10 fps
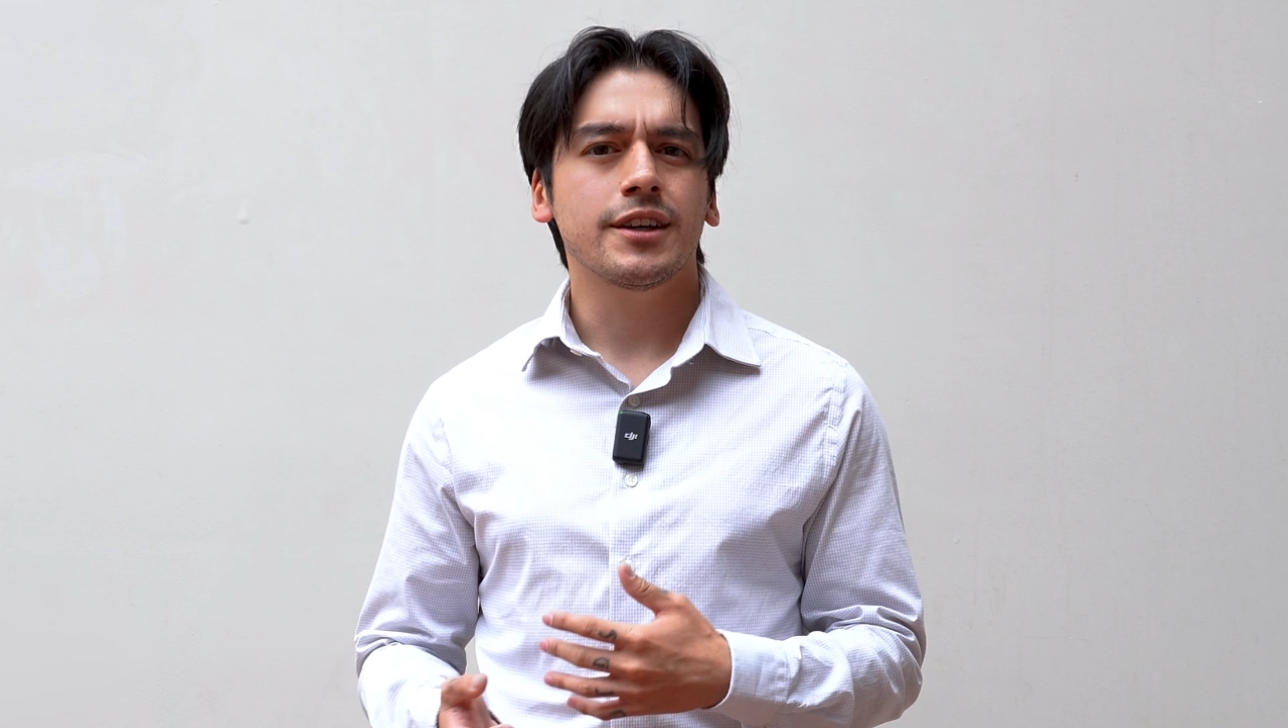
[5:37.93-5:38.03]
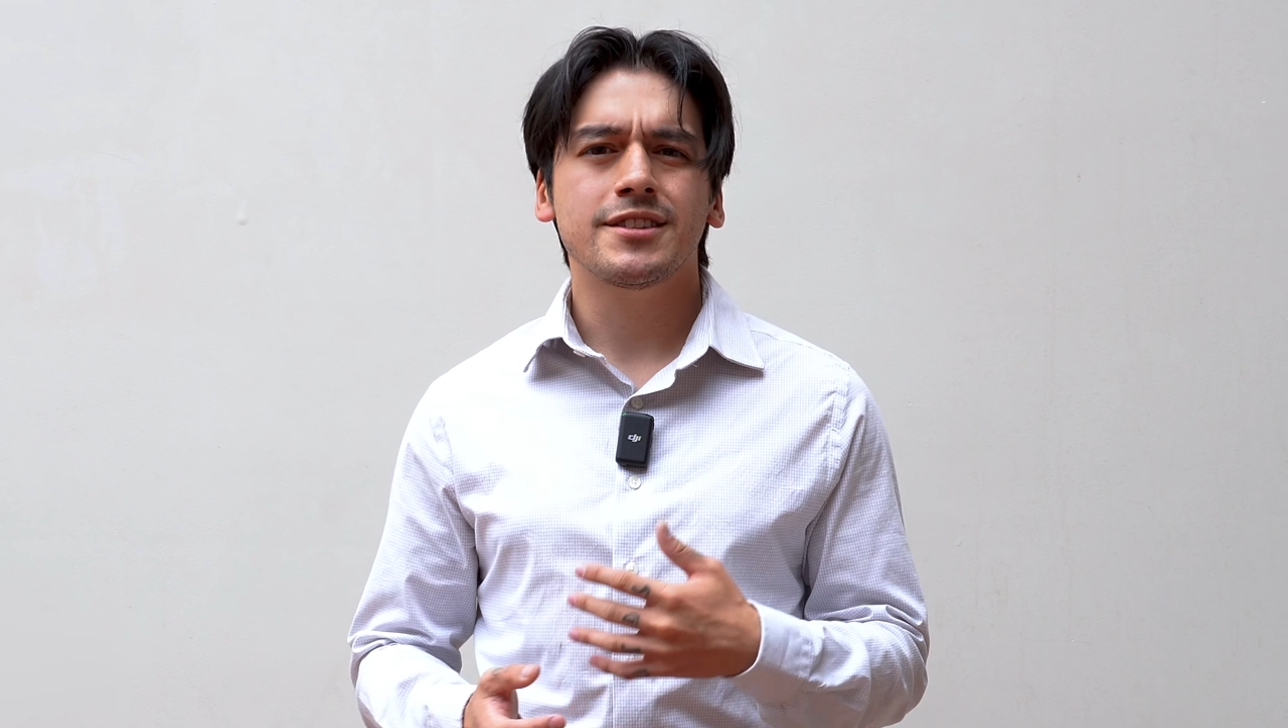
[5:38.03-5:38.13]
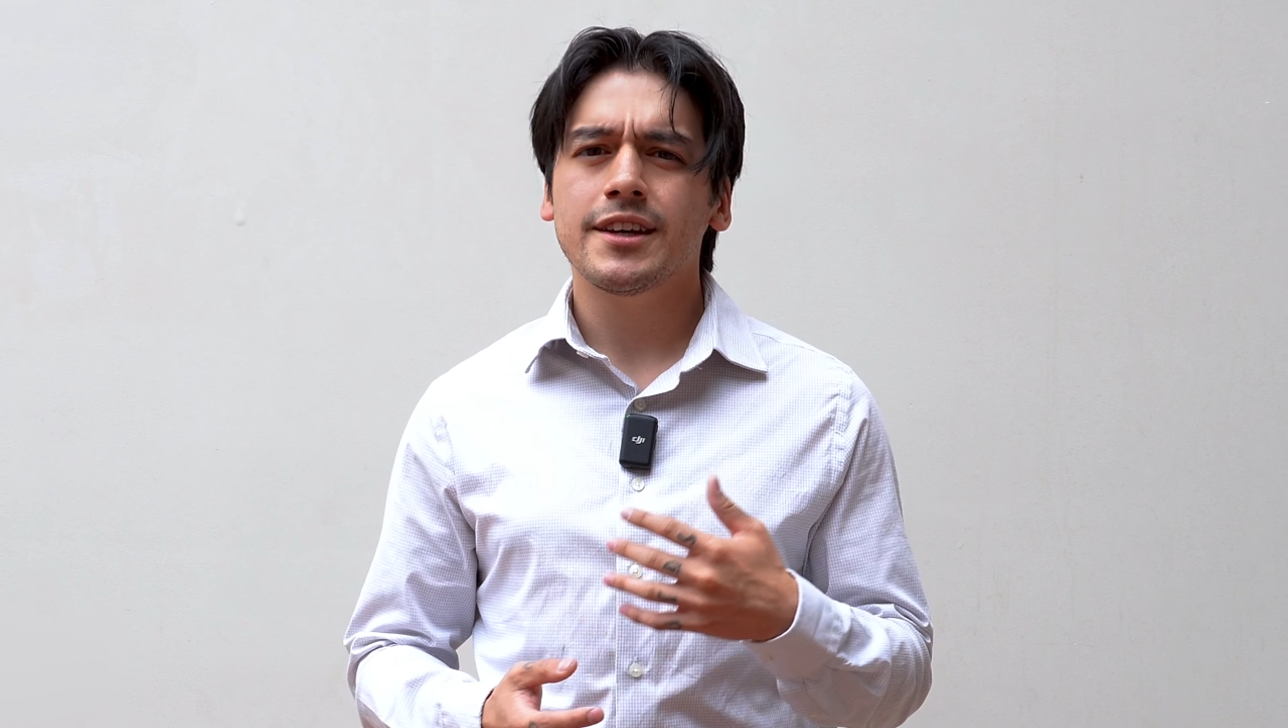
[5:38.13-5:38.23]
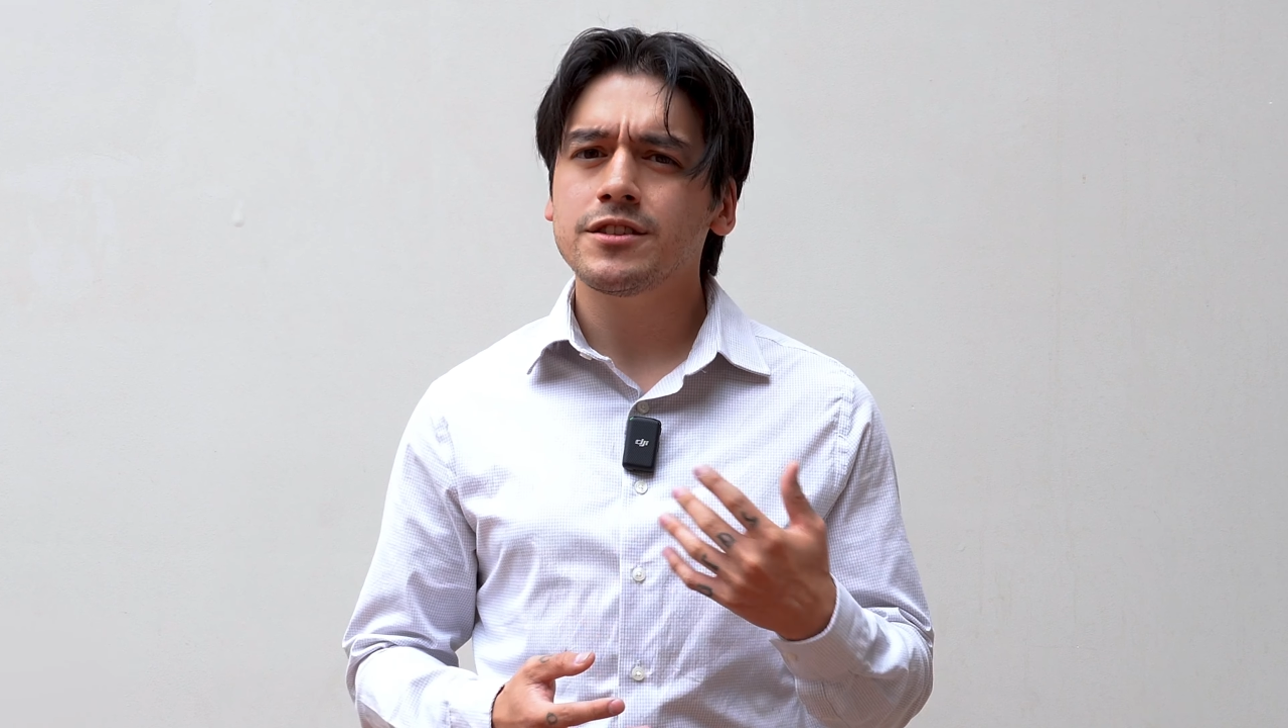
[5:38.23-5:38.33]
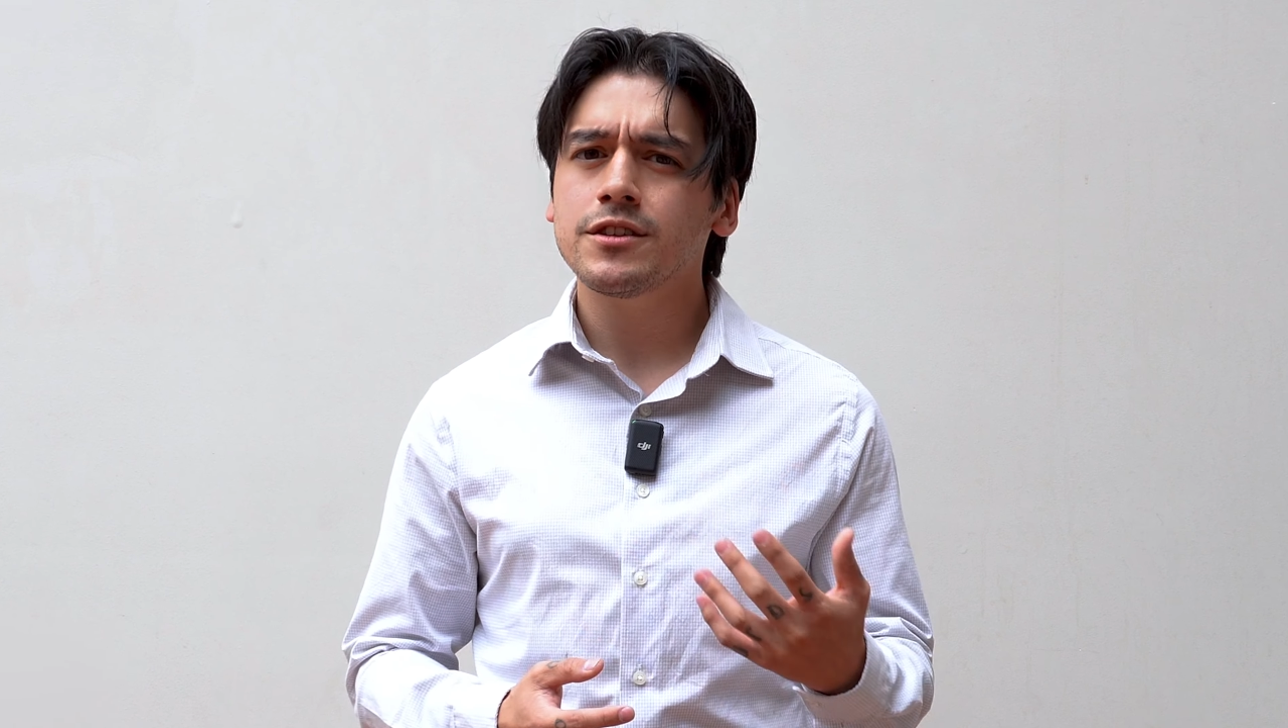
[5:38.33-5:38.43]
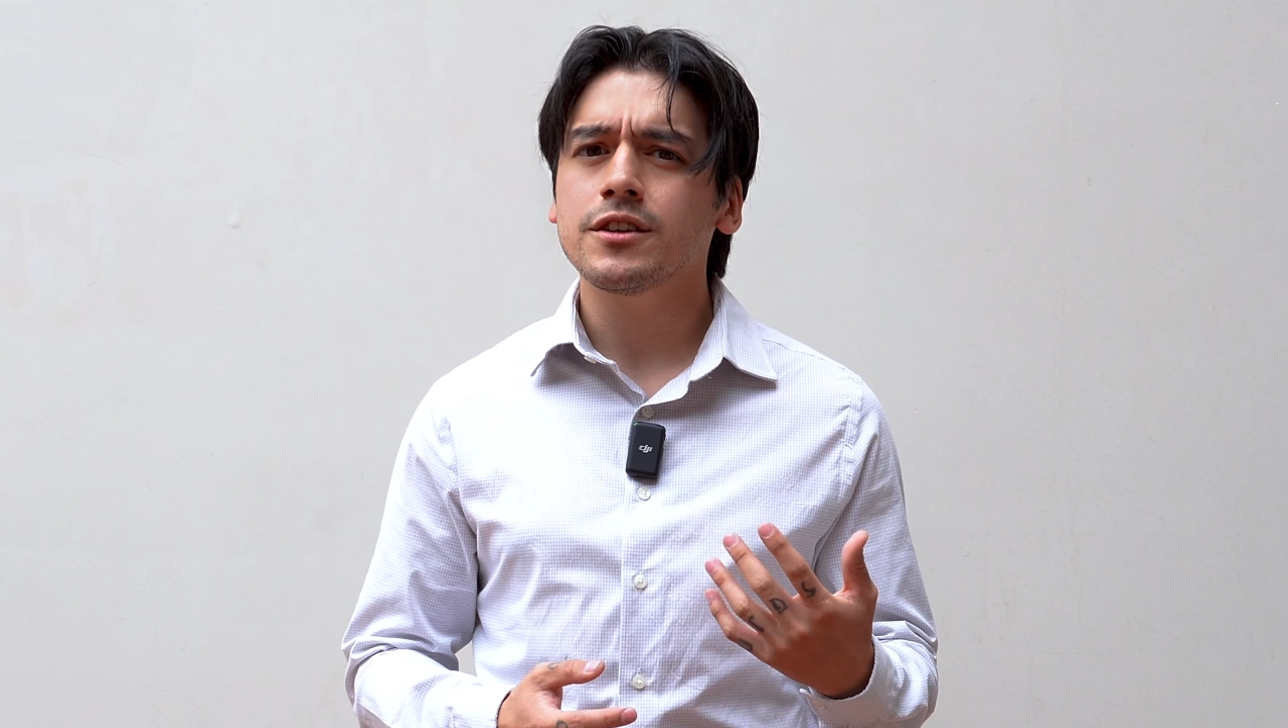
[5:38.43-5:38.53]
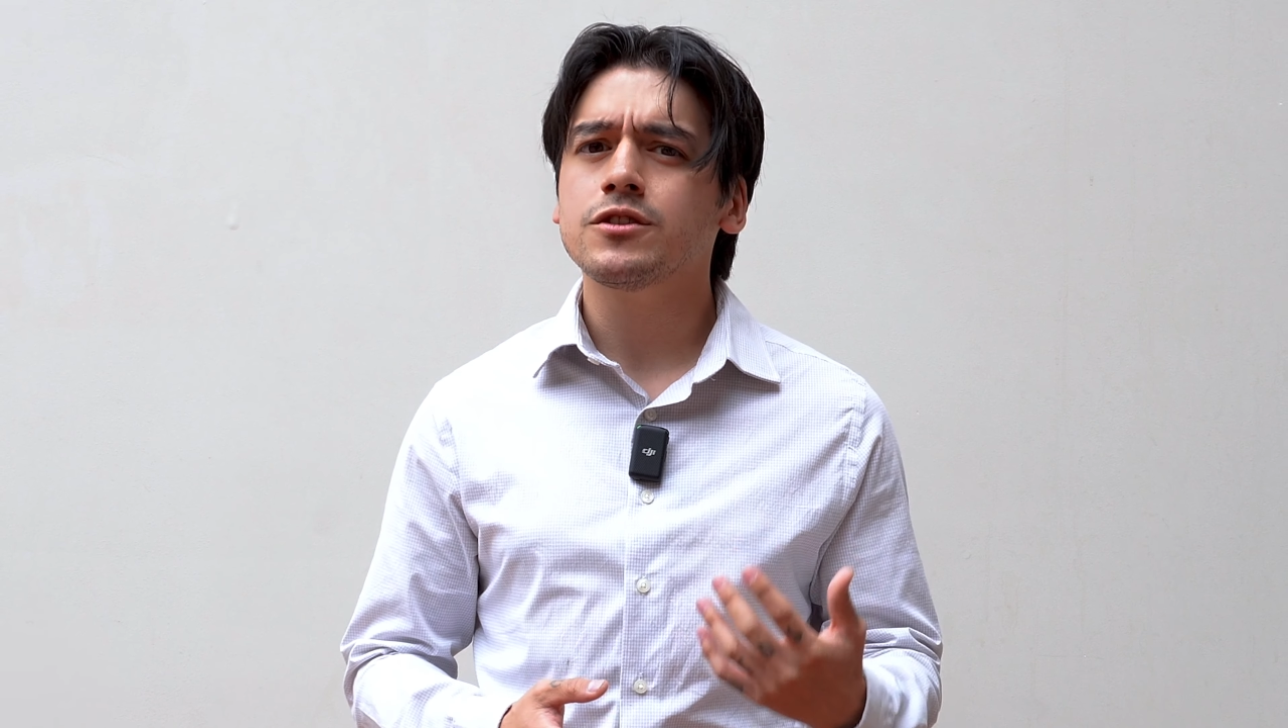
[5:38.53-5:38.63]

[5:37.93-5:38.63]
A census